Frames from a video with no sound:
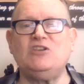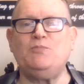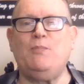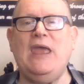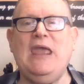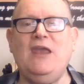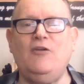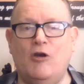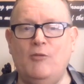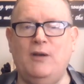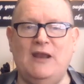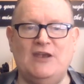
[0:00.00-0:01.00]
pain or
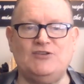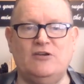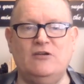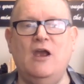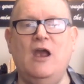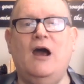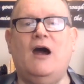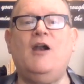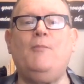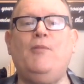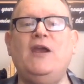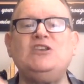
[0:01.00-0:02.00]
pleasure, our
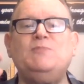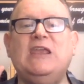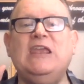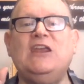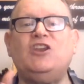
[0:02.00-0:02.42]
brains begin